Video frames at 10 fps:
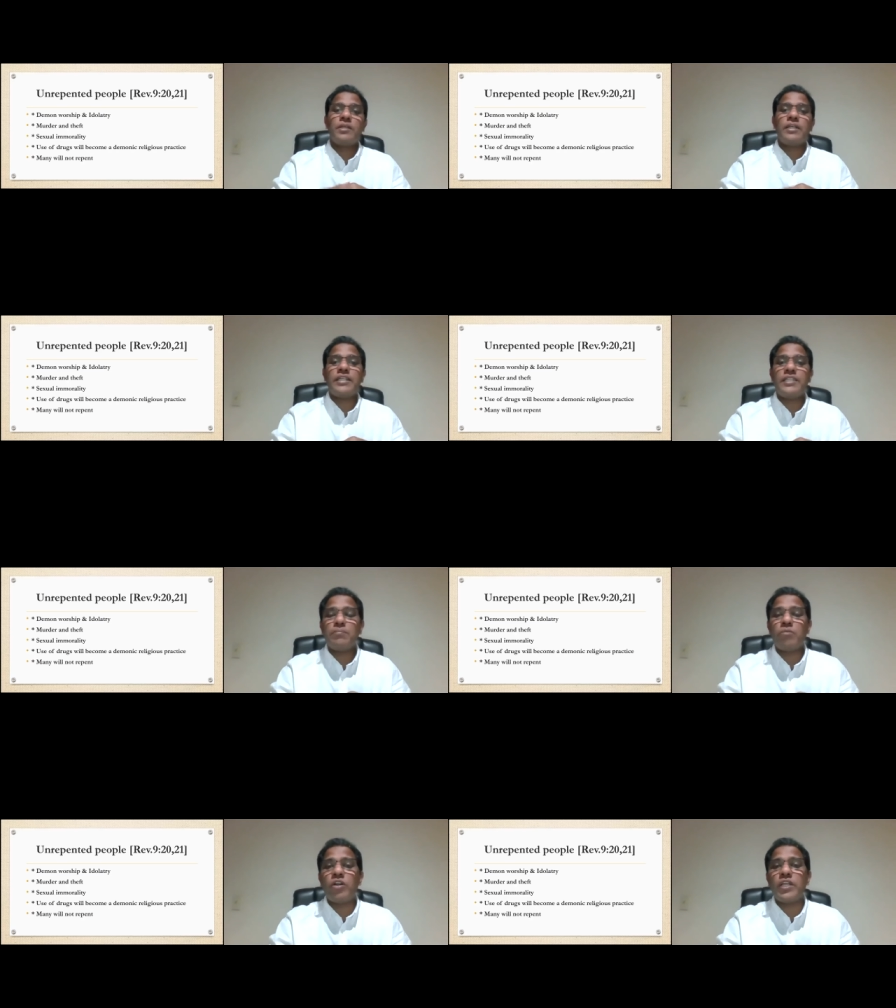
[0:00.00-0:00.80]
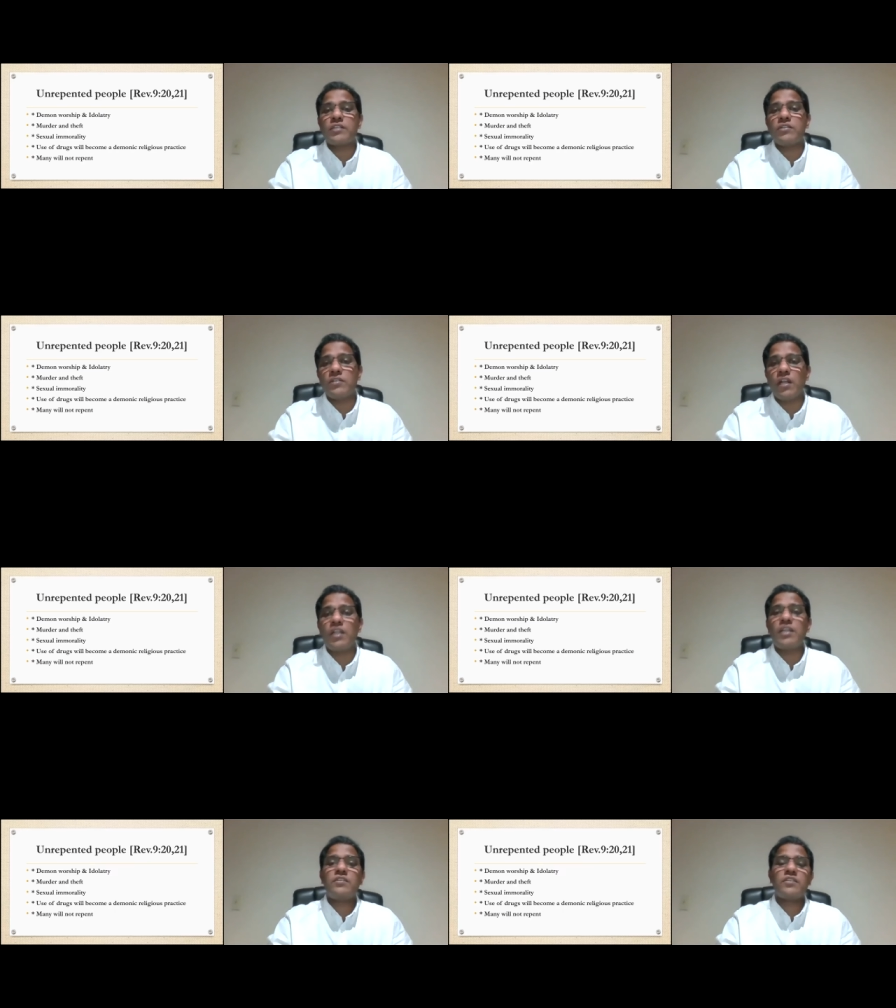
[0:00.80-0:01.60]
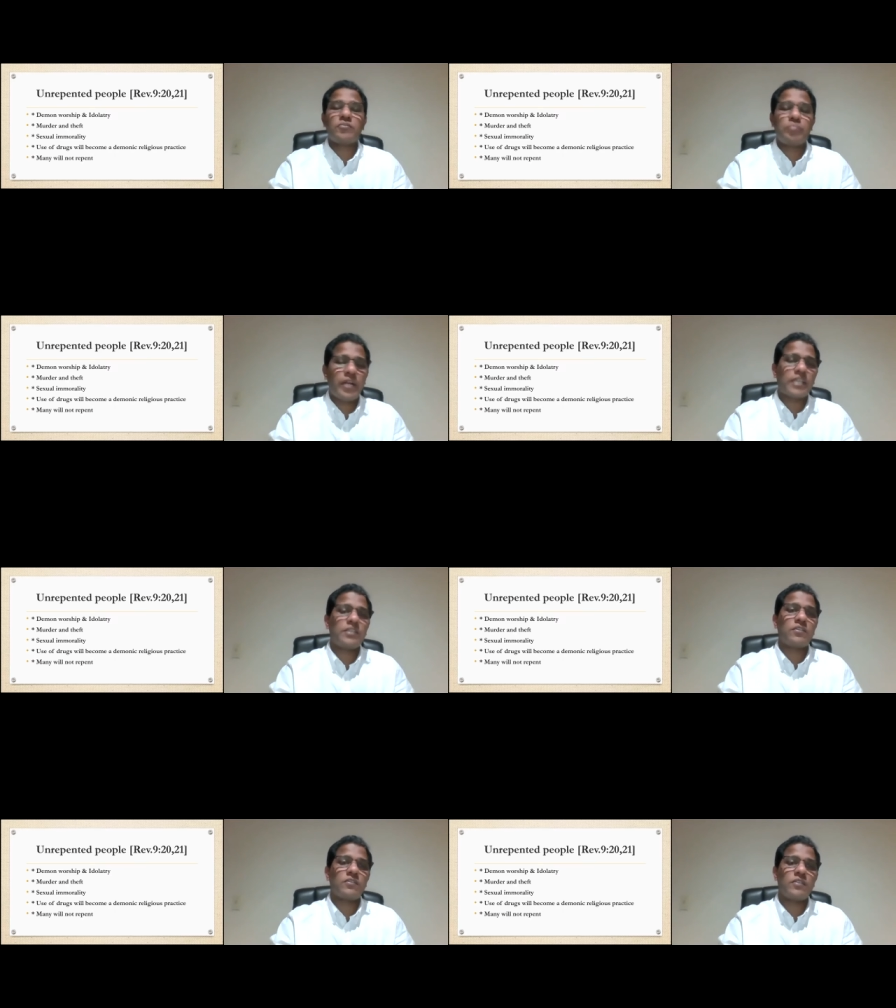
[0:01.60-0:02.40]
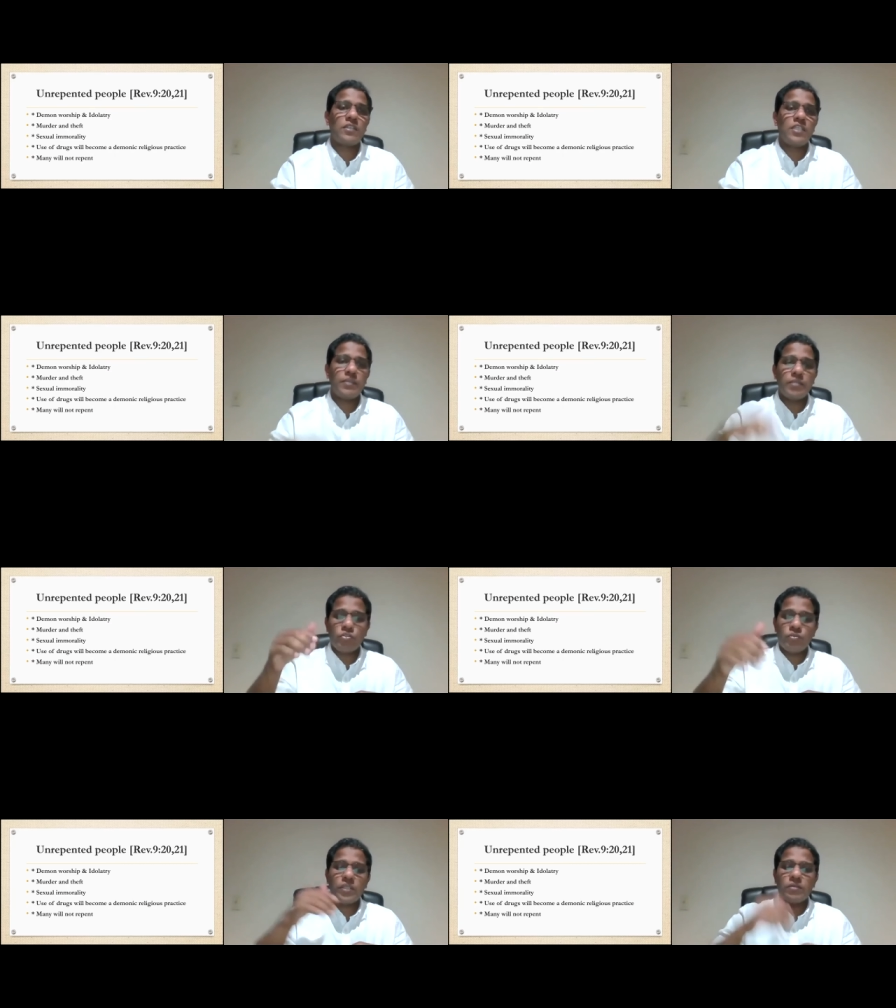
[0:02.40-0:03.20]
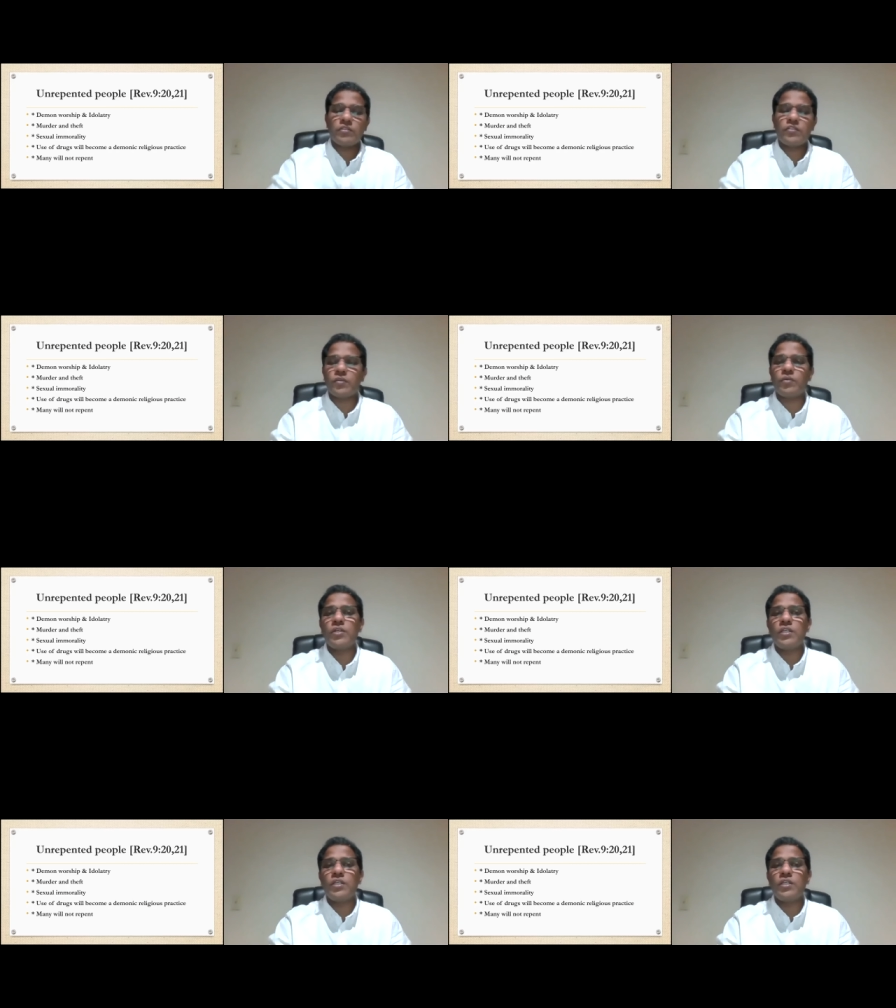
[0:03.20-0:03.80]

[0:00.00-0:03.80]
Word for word: a demonic religious practice even today also,